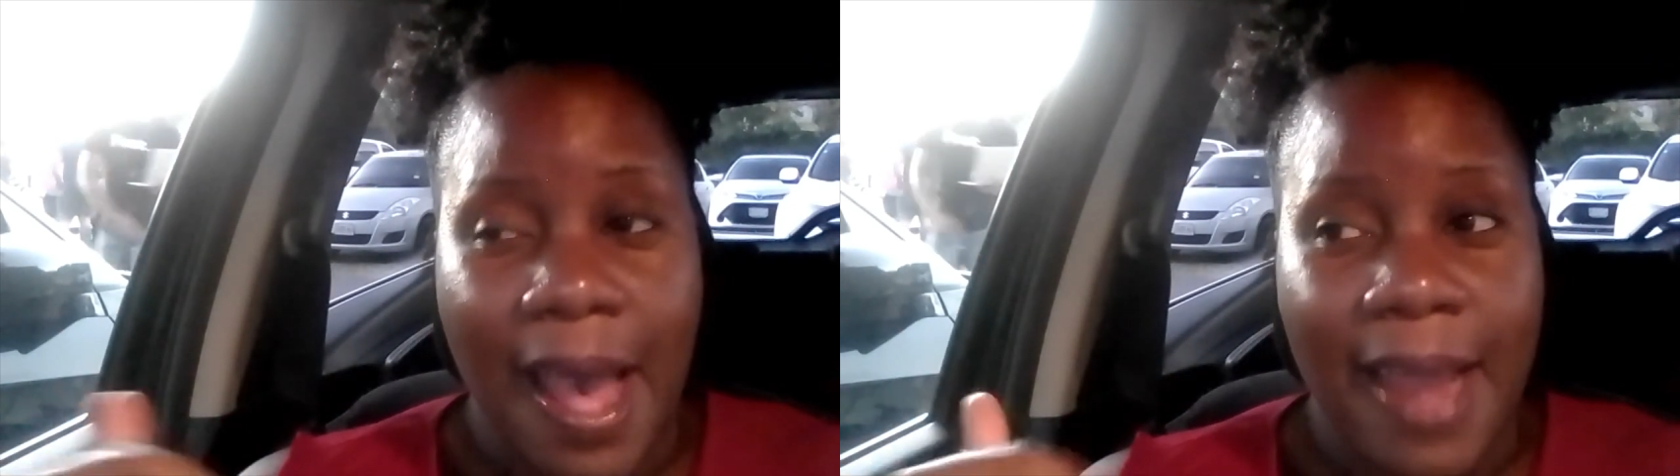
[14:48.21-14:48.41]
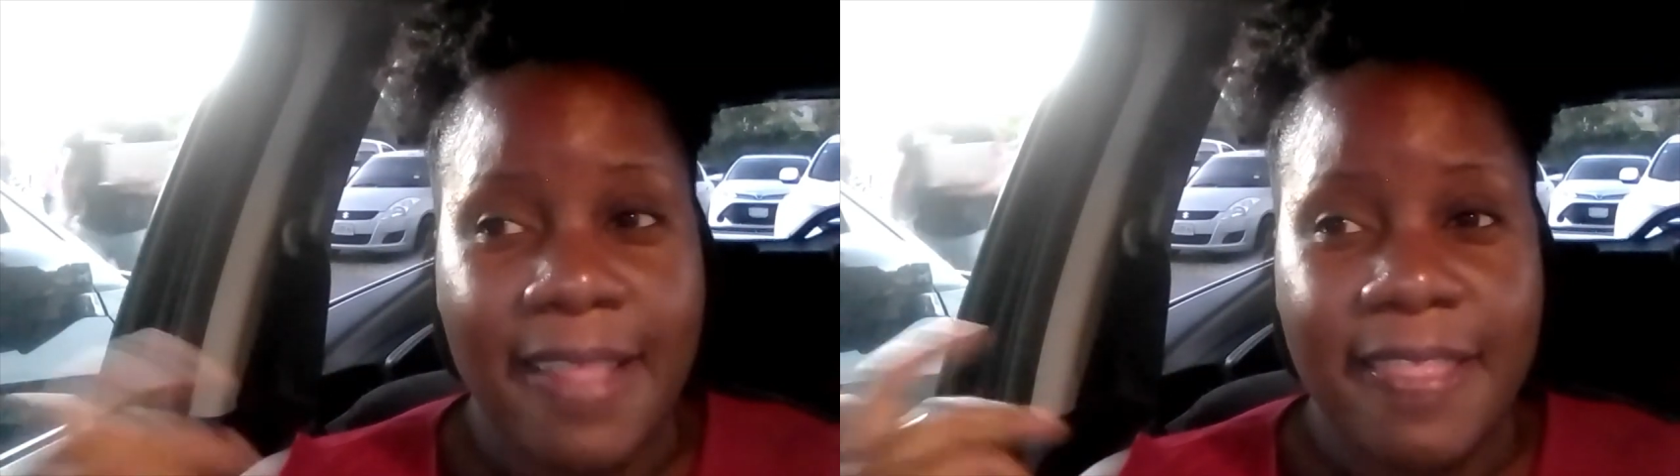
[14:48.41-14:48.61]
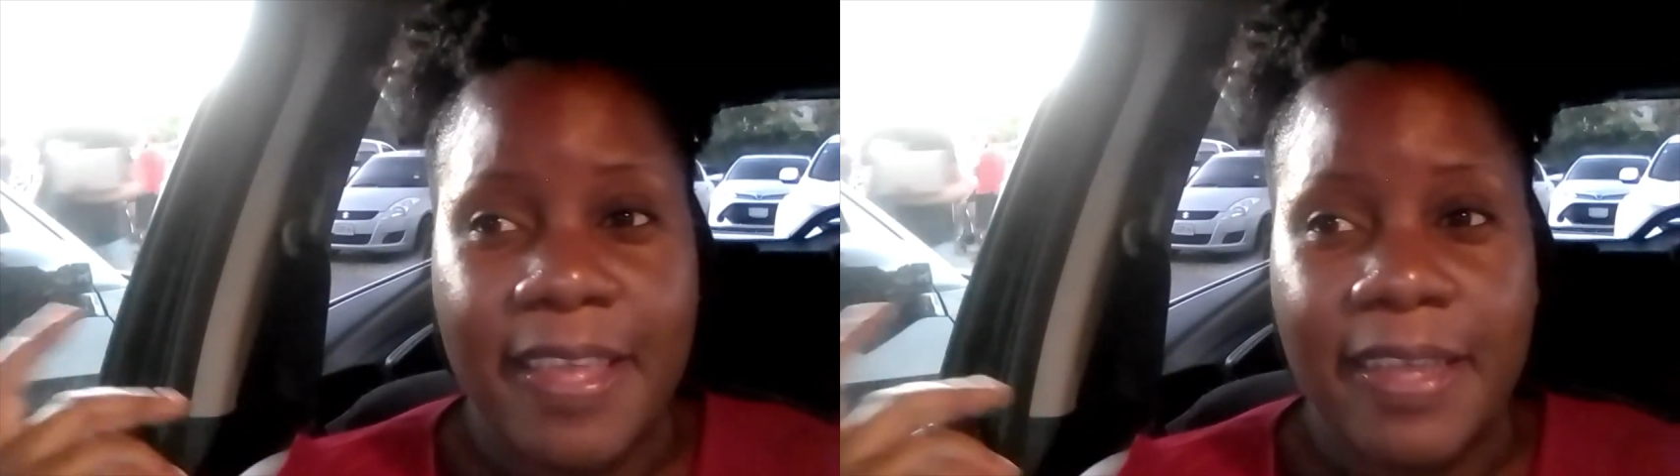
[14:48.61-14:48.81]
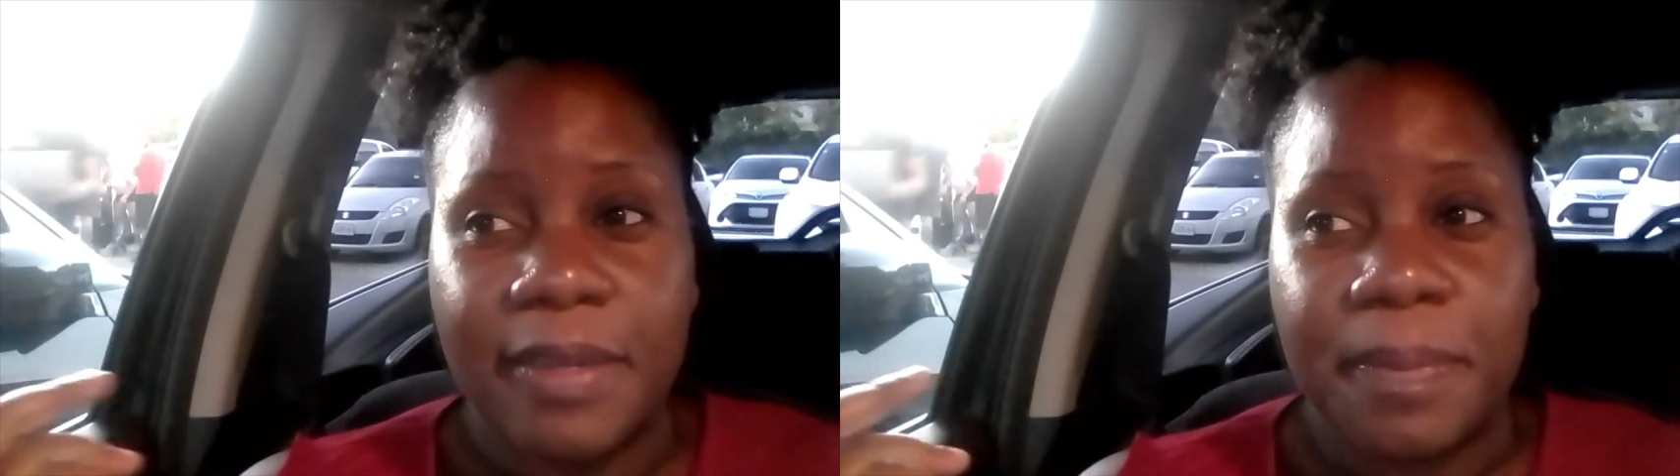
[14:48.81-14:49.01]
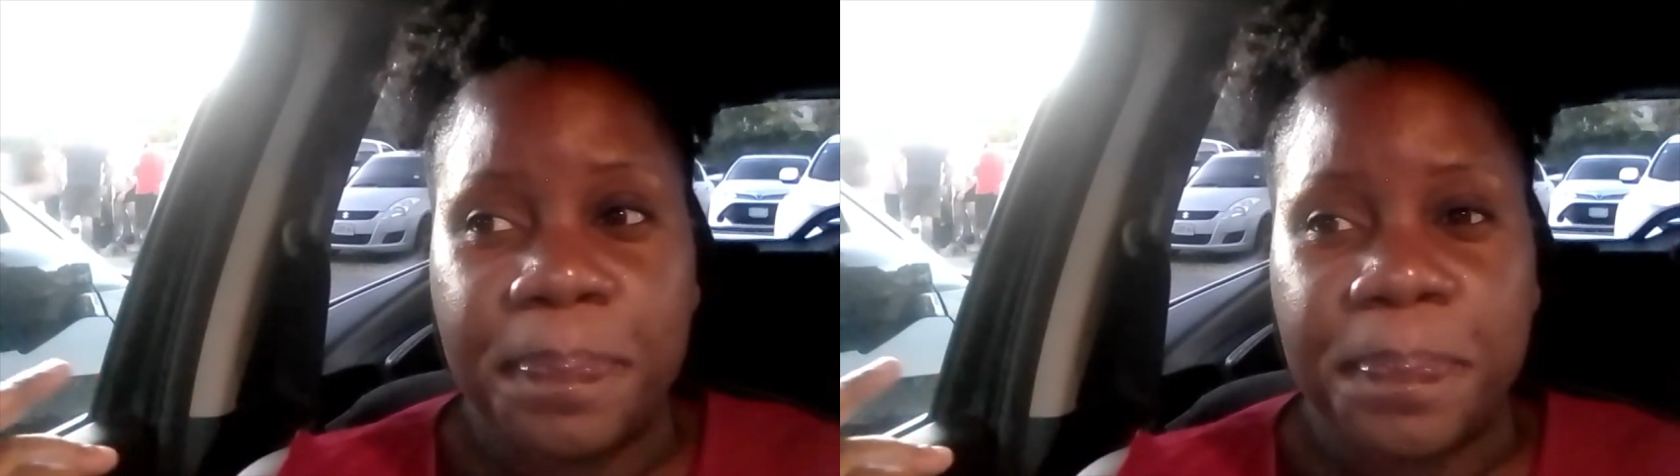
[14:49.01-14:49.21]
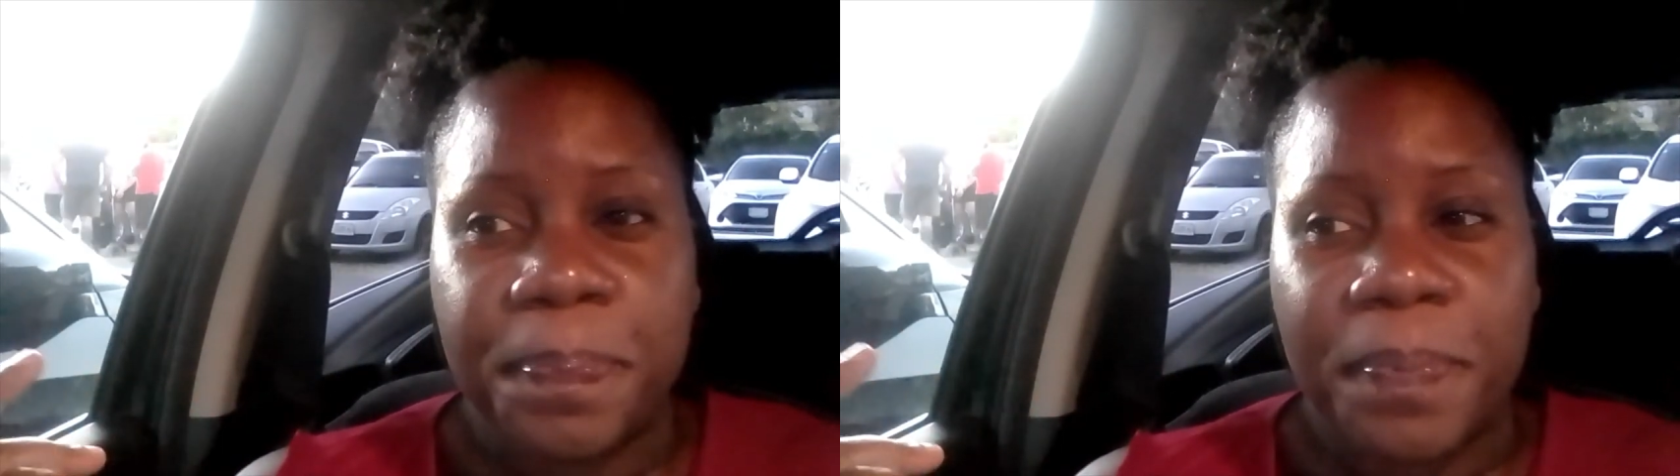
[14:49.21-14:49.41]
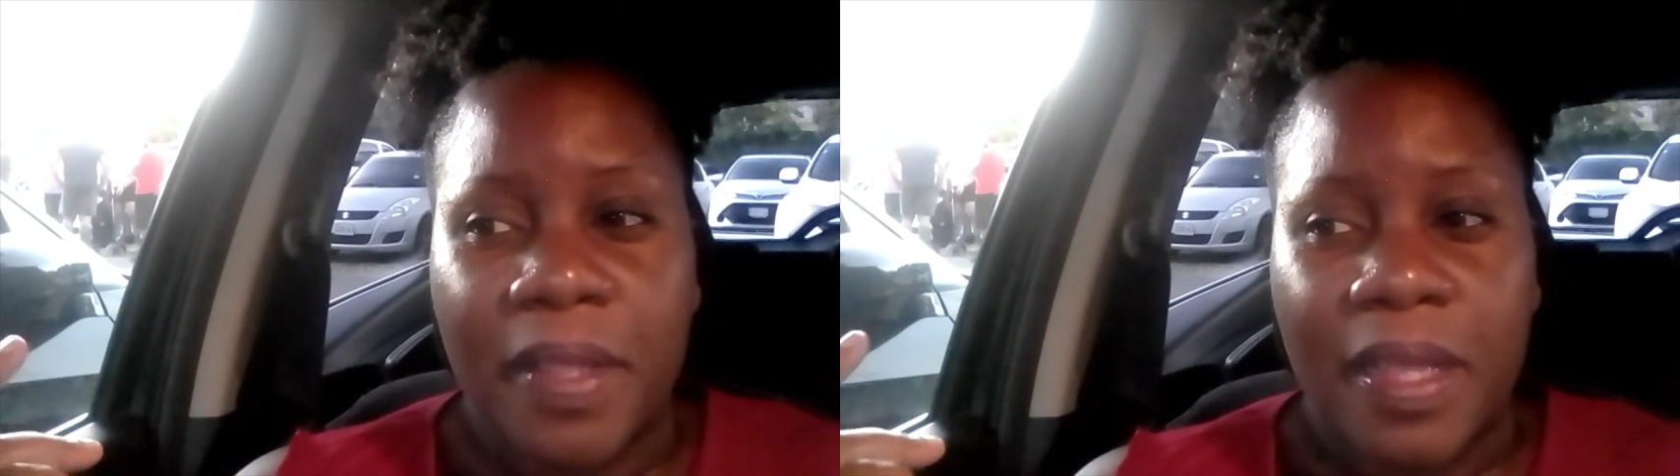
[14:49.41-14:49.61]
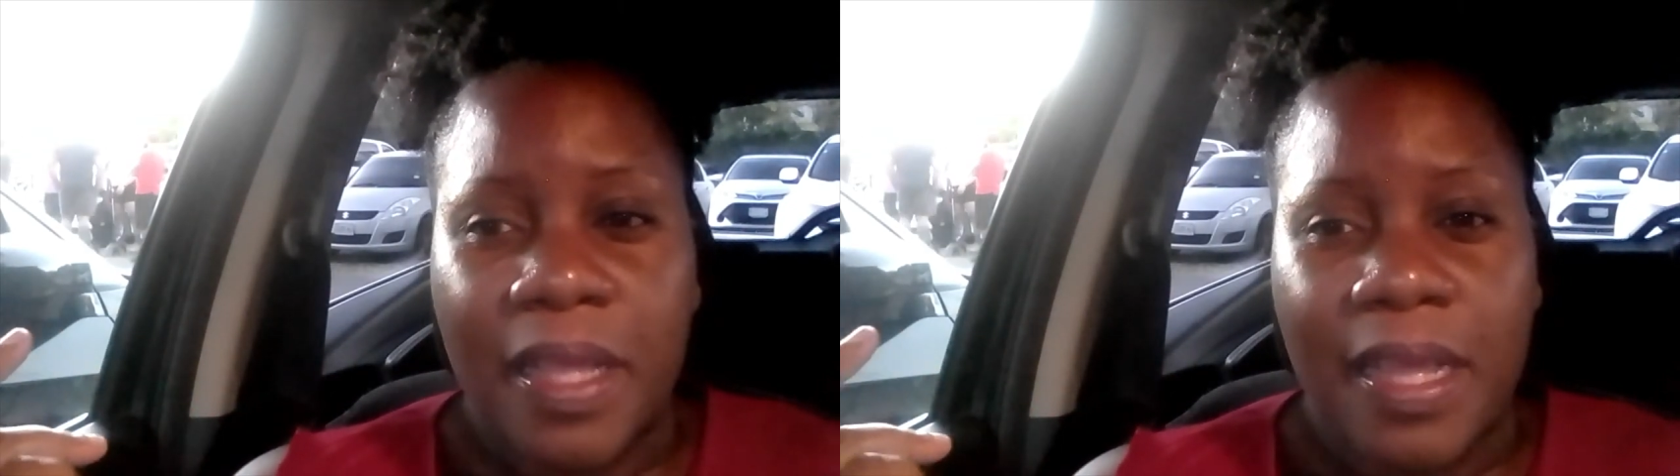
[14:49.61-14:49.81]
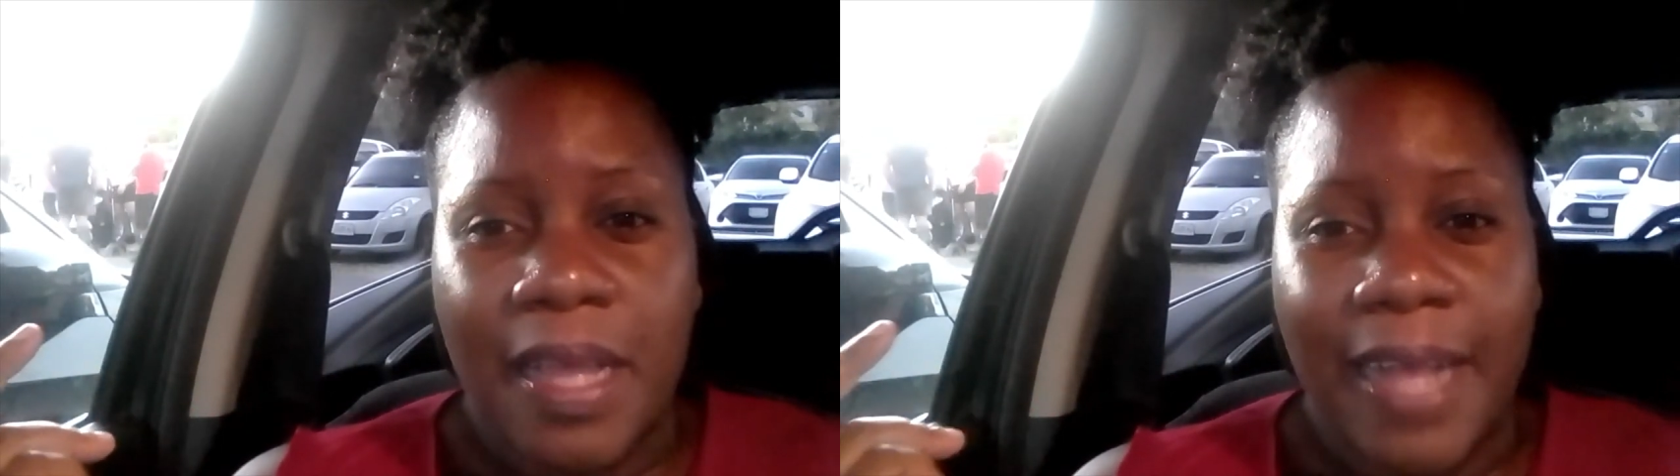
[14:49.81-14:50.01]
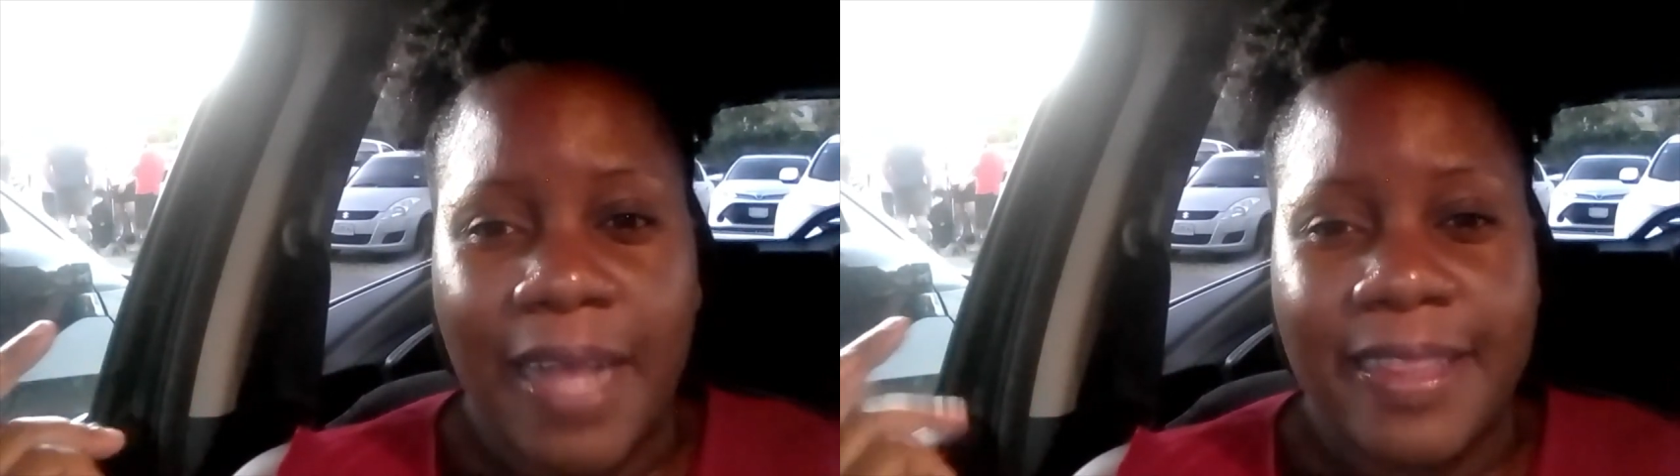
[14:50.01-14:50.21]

And I think a